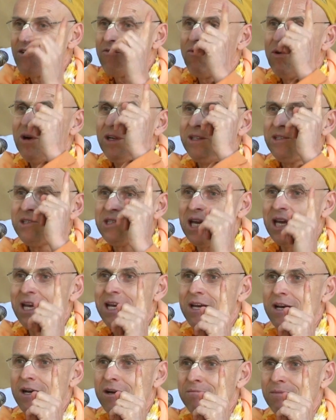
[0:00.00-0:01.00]
1
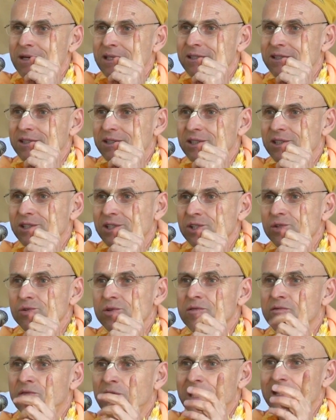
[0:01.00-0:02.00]
day a month you
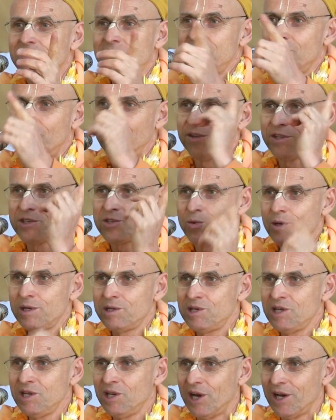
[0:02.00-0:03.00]
invite the other
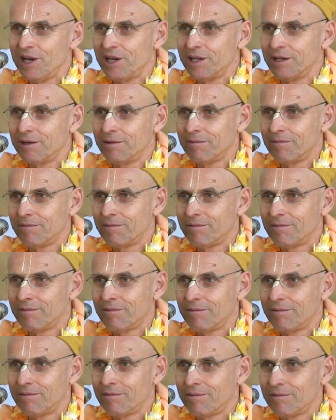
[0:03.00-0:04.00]
29
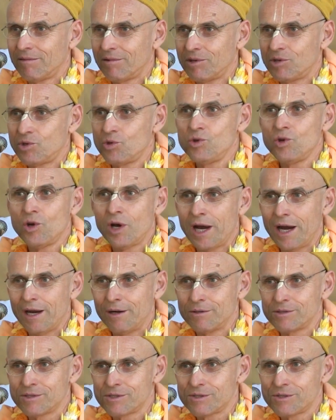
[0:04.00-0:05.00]
to your
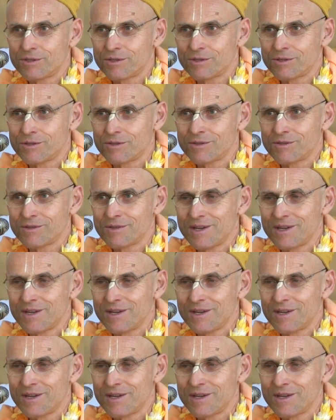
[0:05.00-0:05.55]
house.